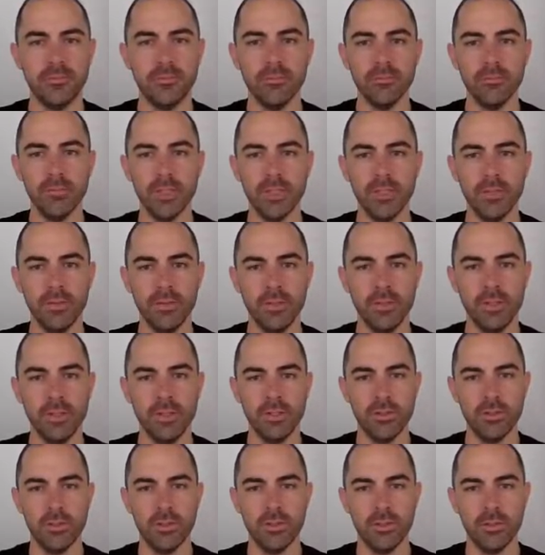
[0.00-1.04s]
By
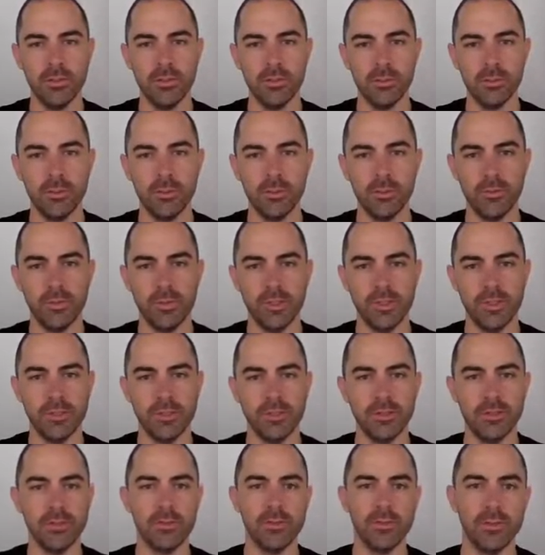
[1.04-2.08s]
definition, if we move
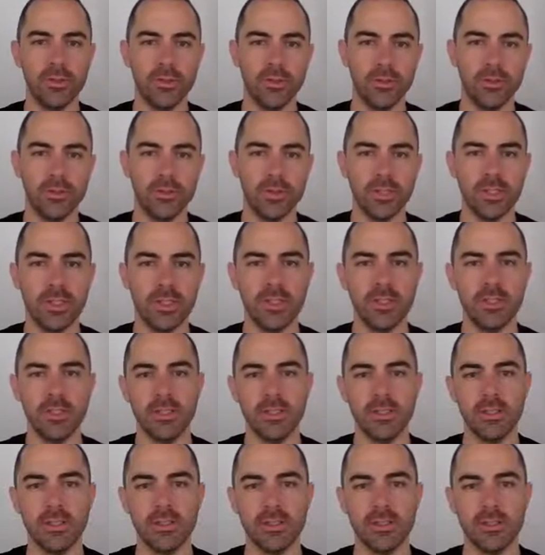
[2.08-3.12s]
L0 to the other side,
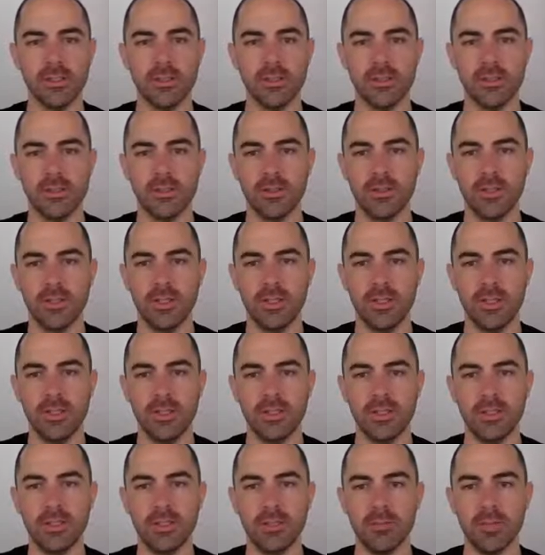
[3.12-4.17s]
then this is
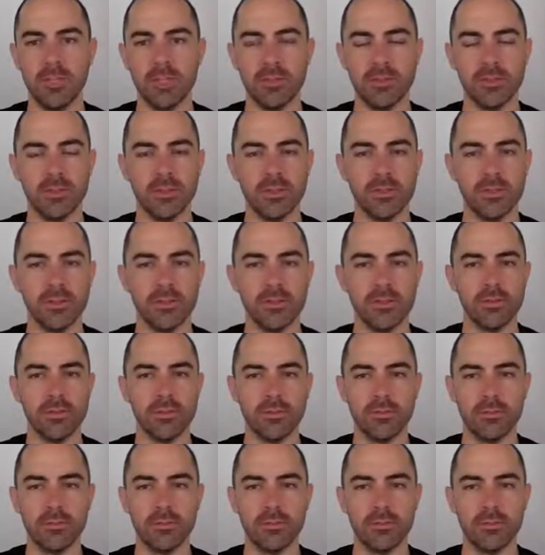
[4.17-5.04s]
LT minus L0.